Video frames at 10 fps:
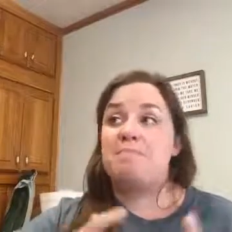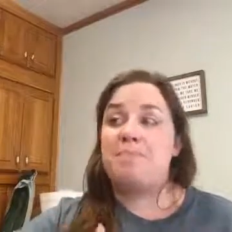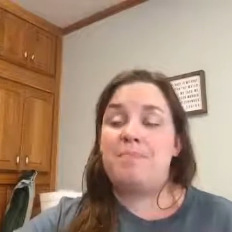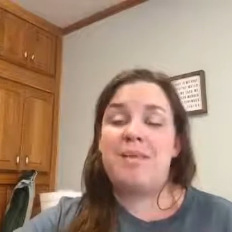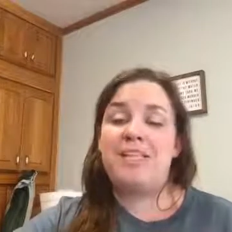
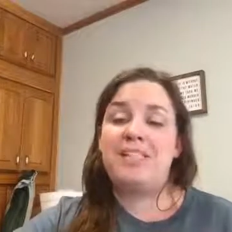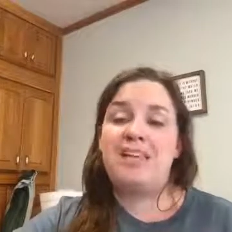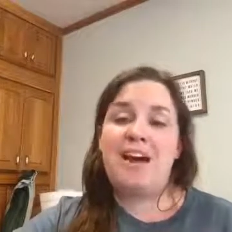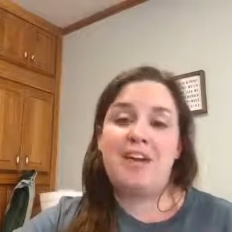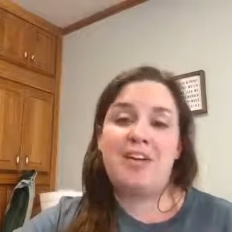because
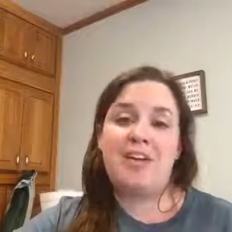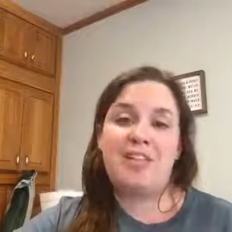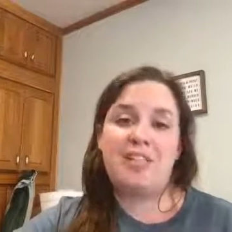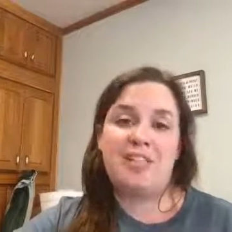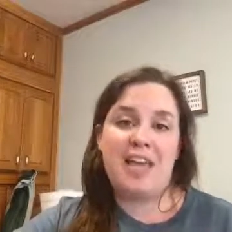God
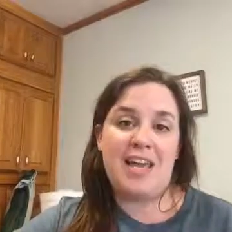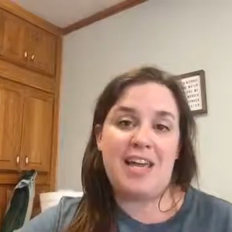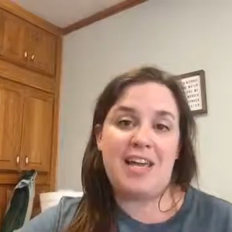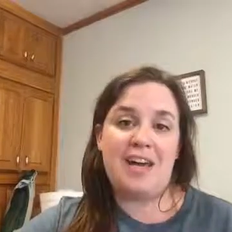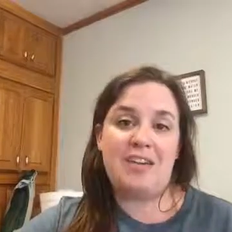encourages it
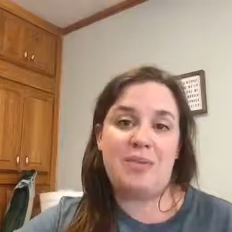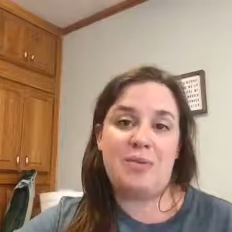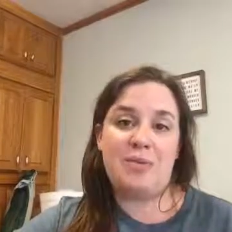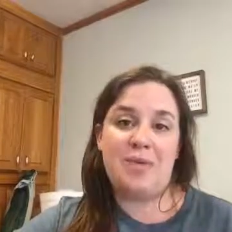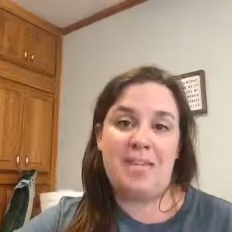and God
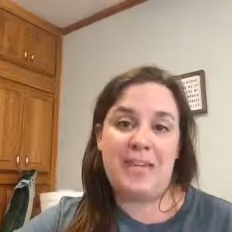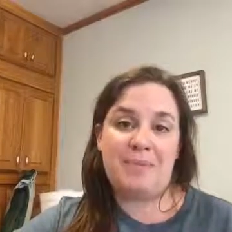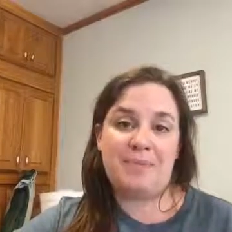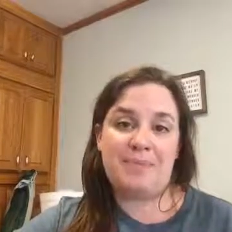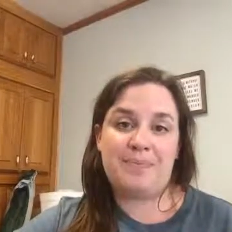knows you need it.
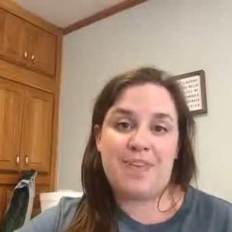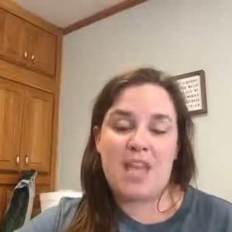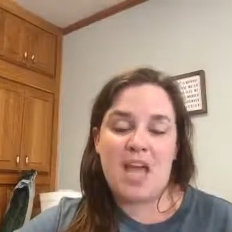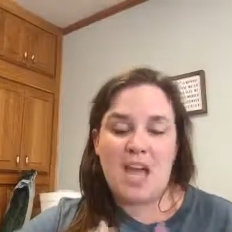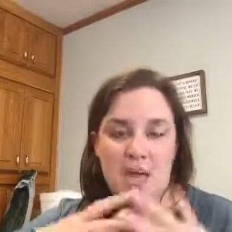
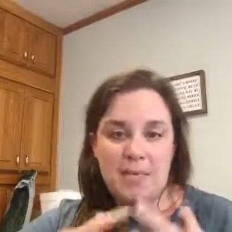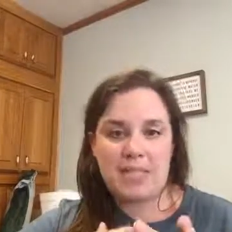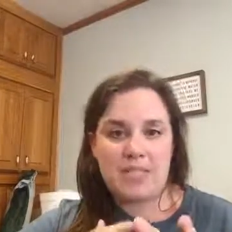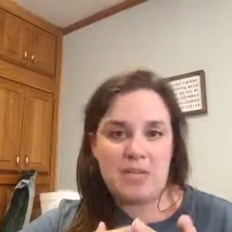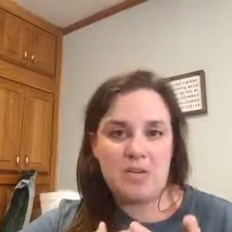I
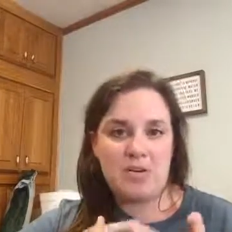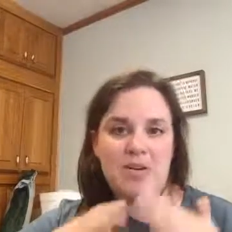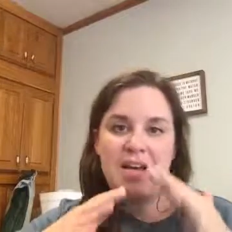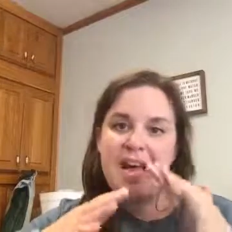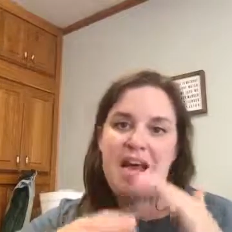miss you.
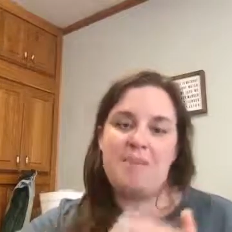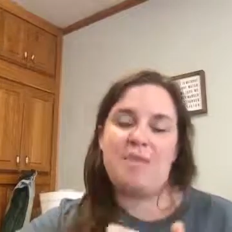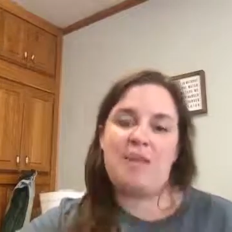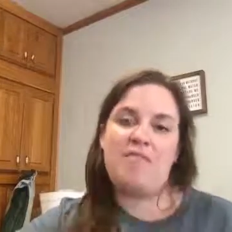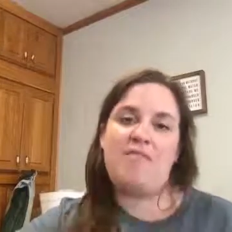I'm
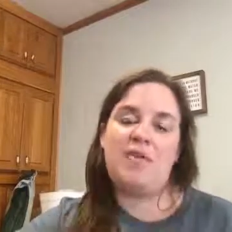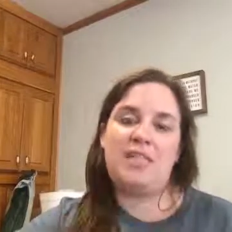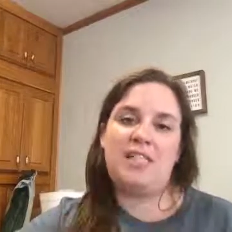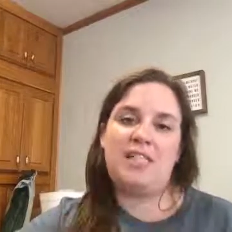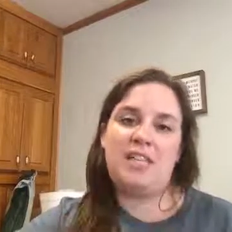looking forward
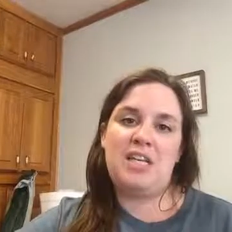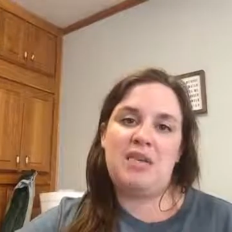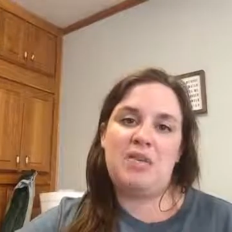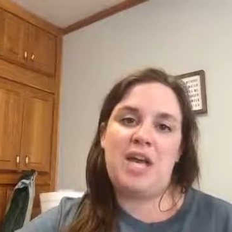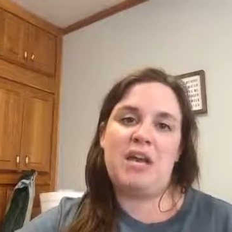to seeing
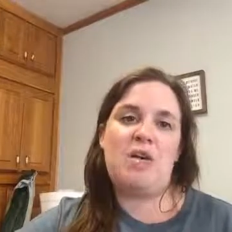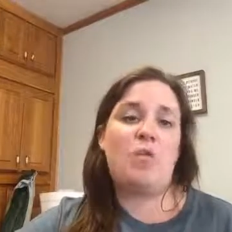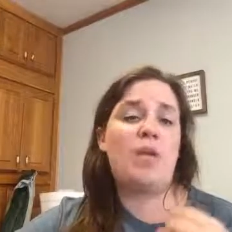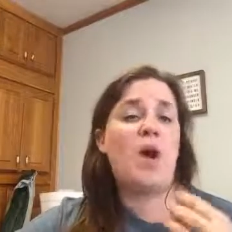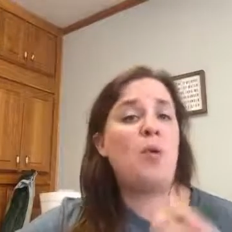you again.
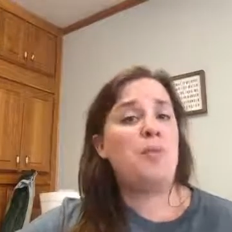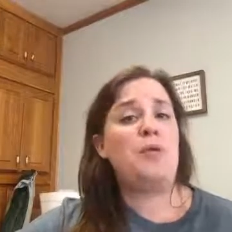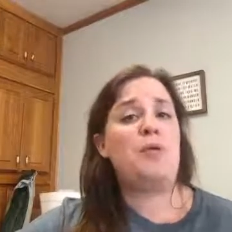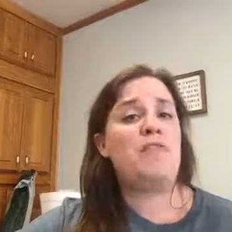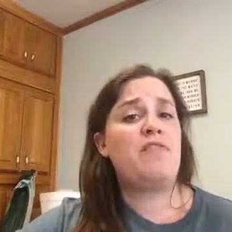We hope
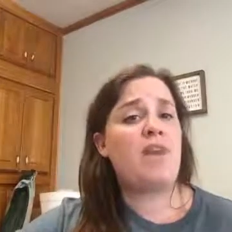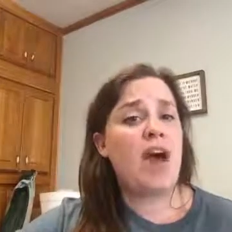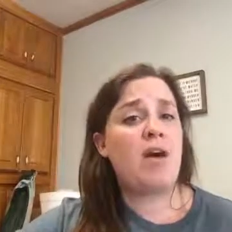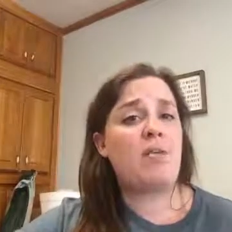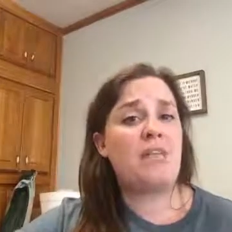you have
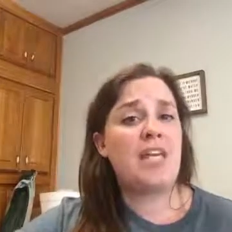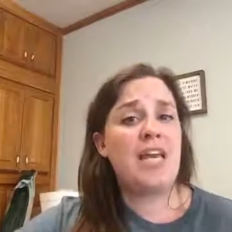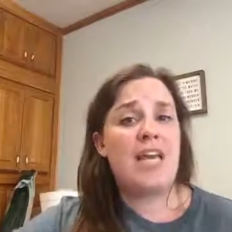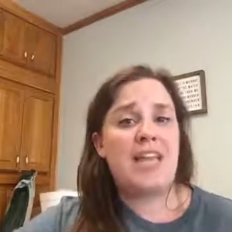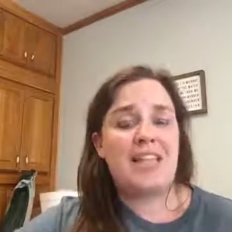found
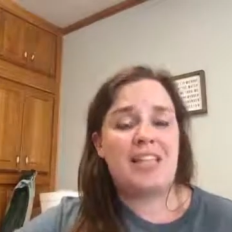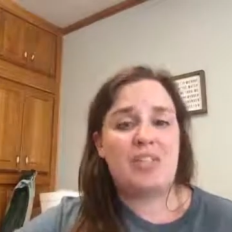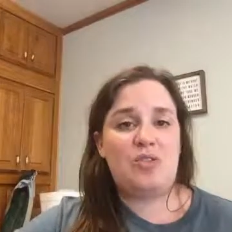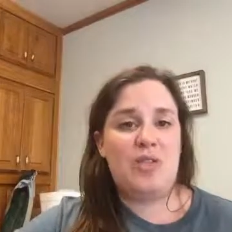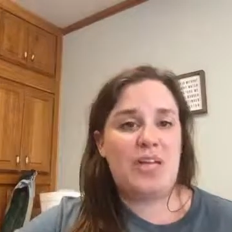
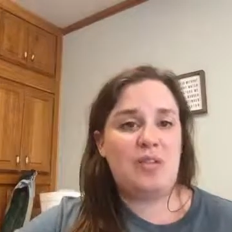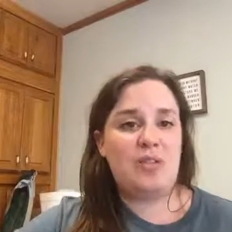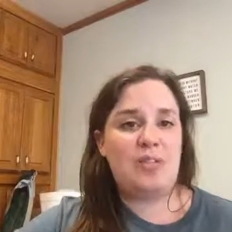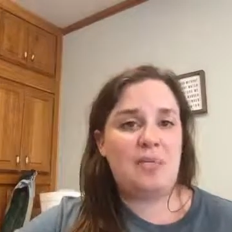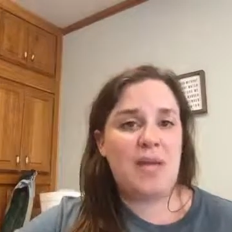these
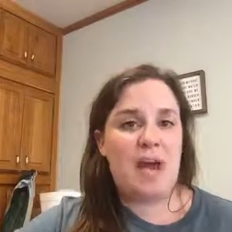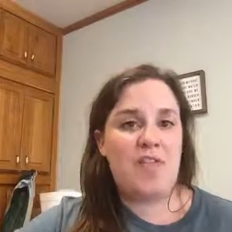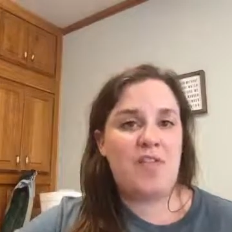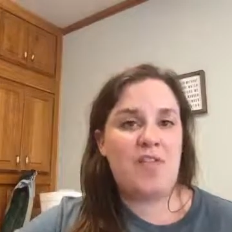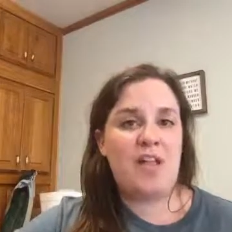videos to be
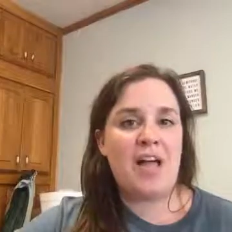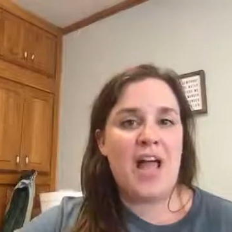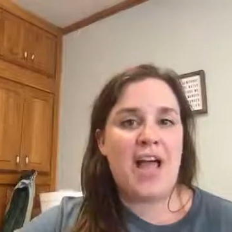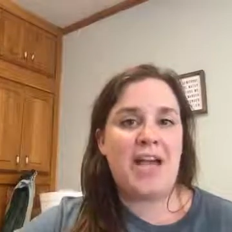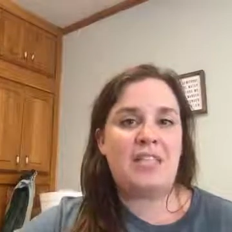helpful,
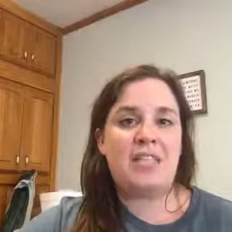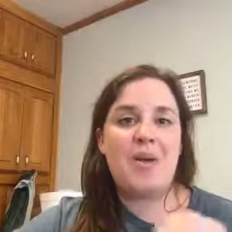and